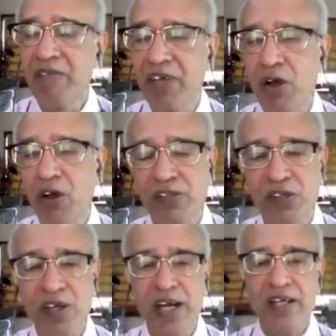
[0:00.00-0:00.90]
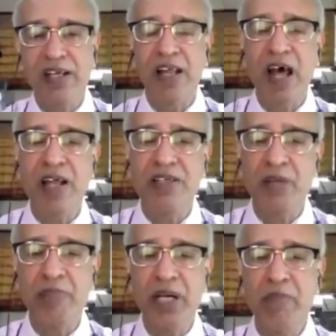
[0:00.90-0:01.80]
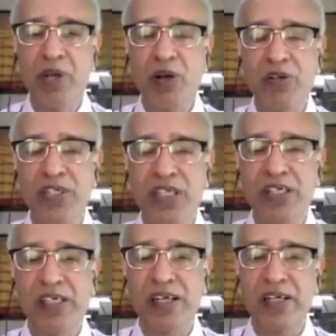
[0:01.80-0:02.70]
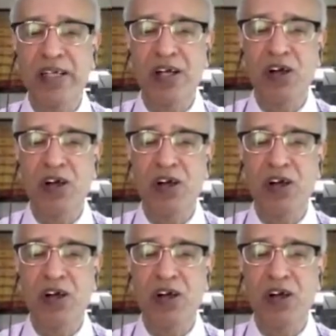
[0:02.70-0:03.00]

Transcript: We also had a large epidemiological data,